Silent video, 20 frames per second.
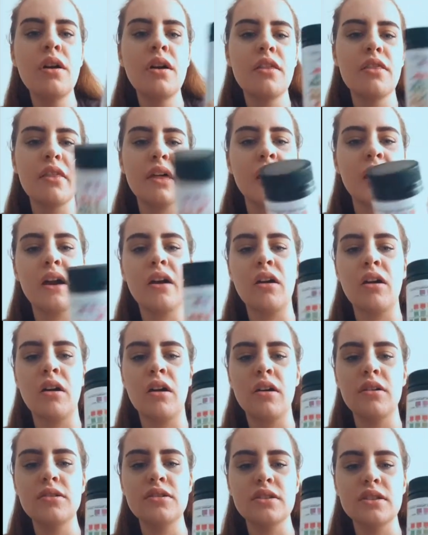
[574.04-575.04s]
They
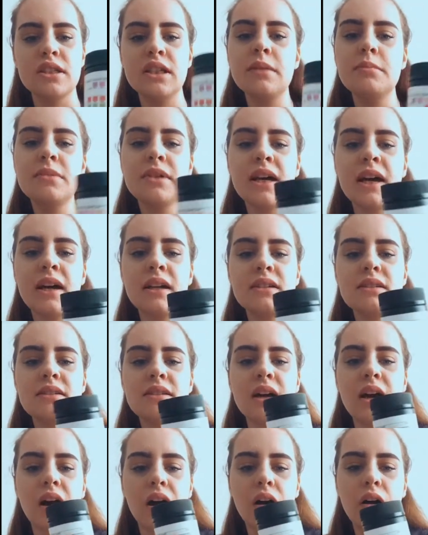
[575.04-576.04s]
are to dip test
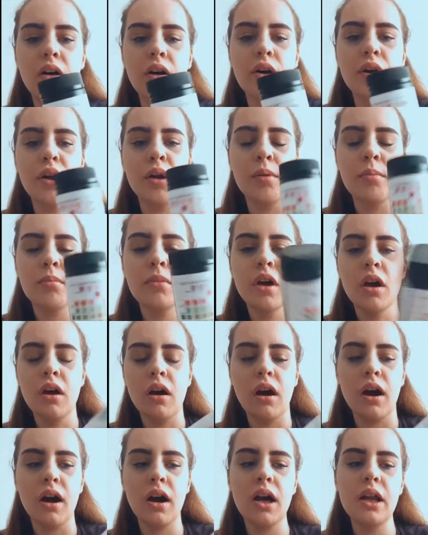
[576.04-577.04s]
at home.
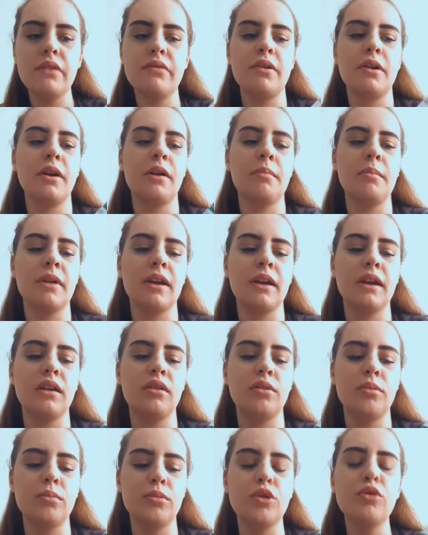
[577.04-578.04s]
I highly recommend getting
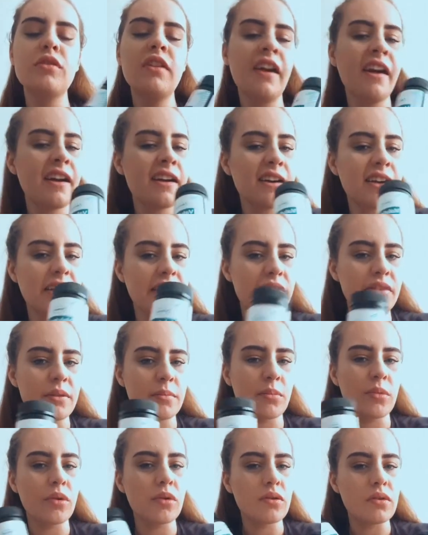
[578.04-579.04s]
them. You can get
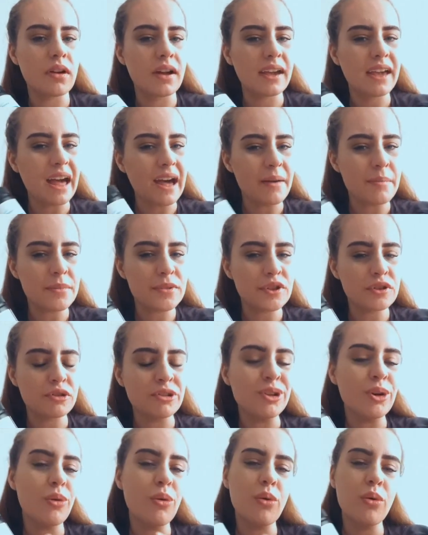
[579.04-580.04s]
them on like
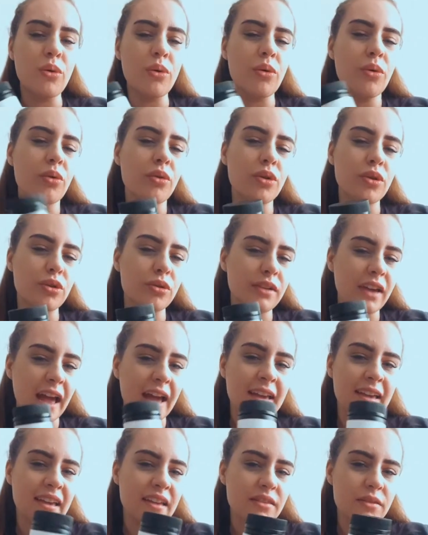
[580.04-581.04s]
Amazon, or you
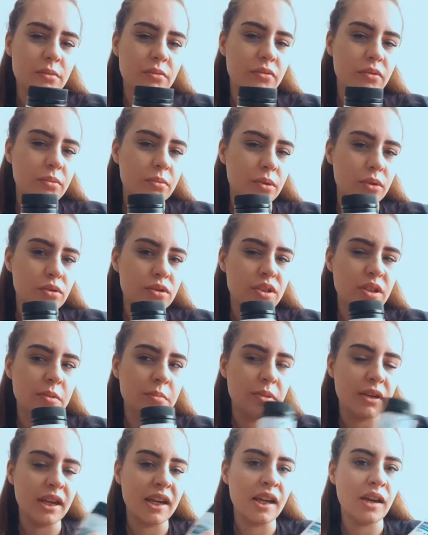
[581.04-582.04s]
can get them from your
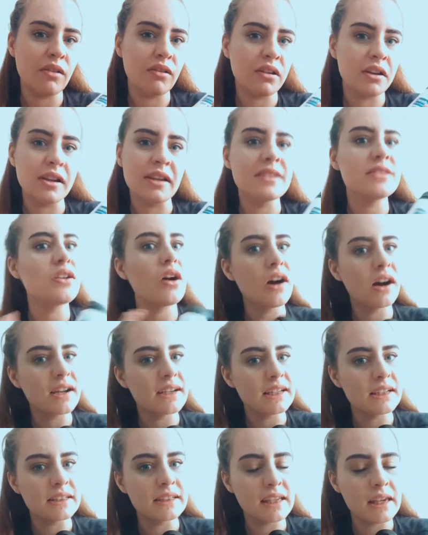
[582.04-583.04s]
GP, or at least I
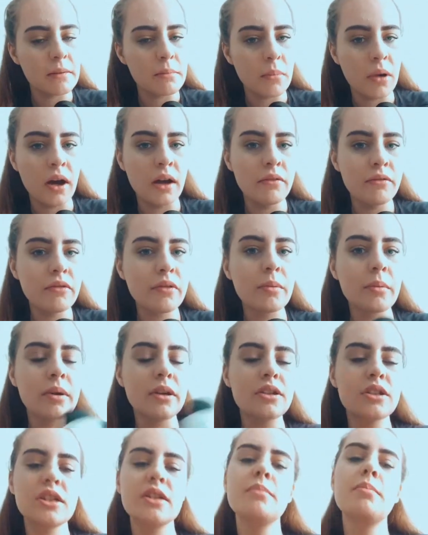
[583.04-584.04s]
did get mine from my
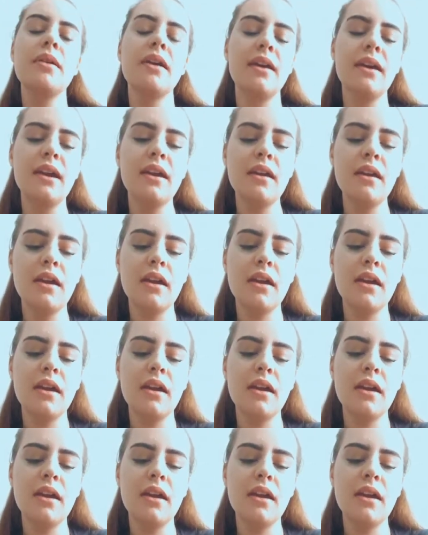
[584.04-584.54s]
GP.